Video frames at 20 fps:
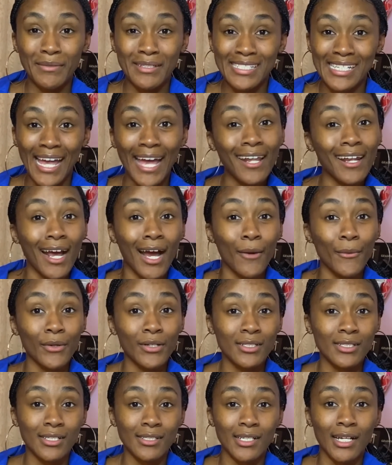10
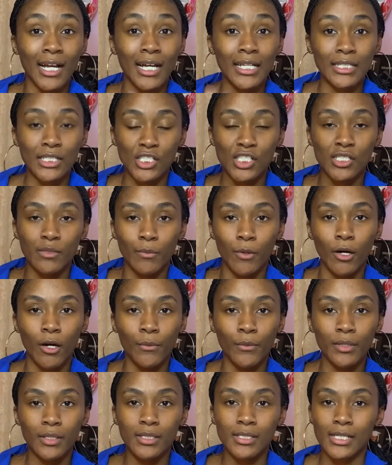hours because I got the small
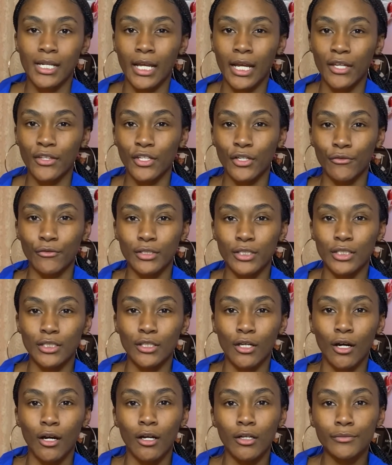ones and they're really
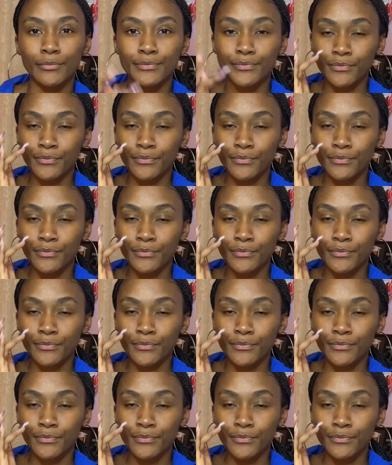long.